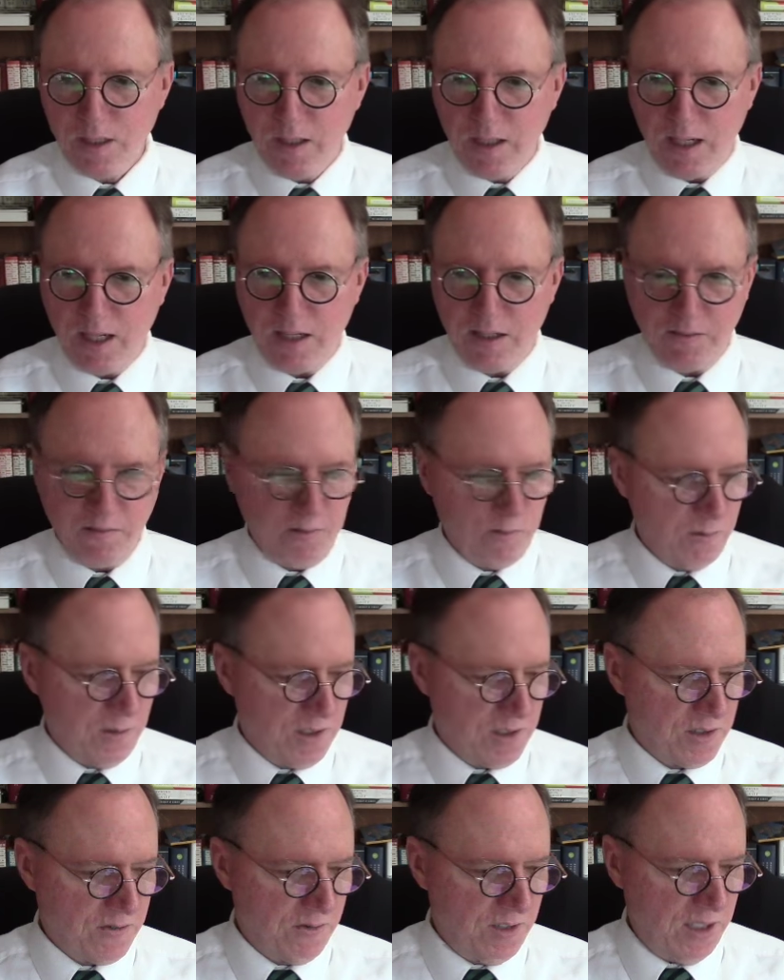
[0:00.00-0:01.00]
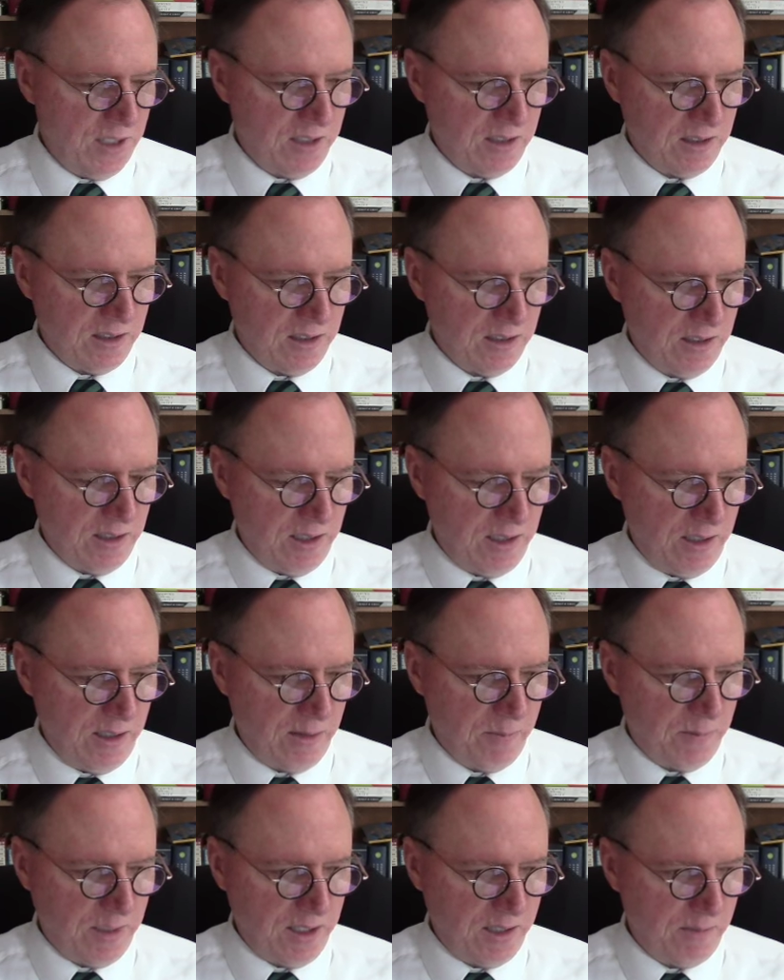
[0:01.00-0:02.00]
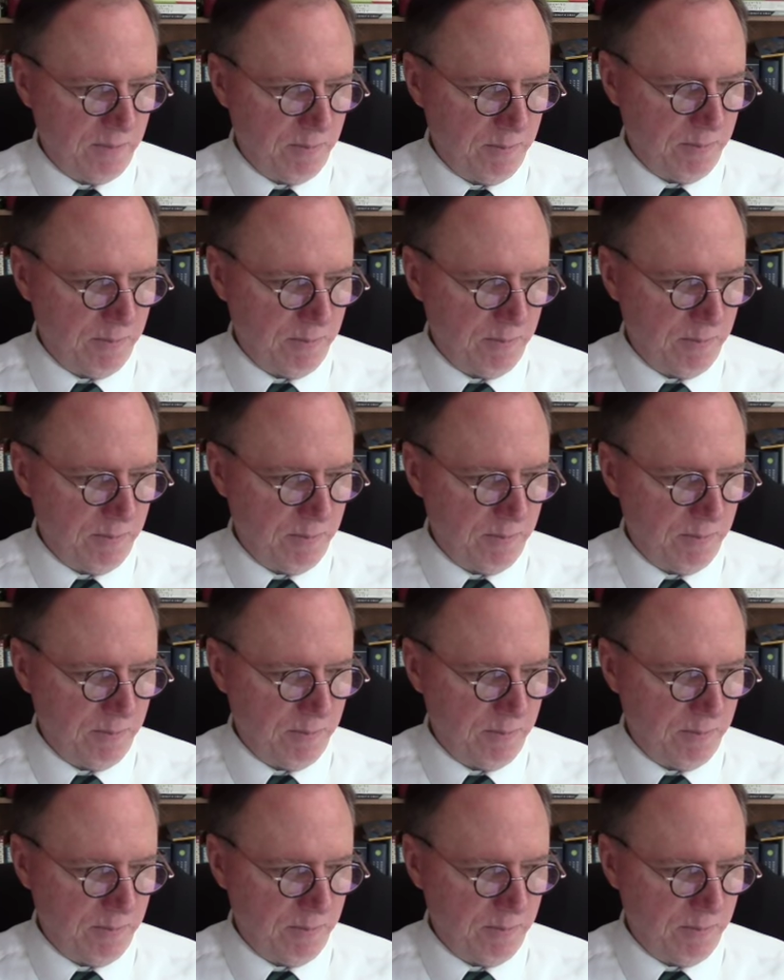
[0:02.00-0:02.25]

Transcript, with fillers: I was reading uh, in my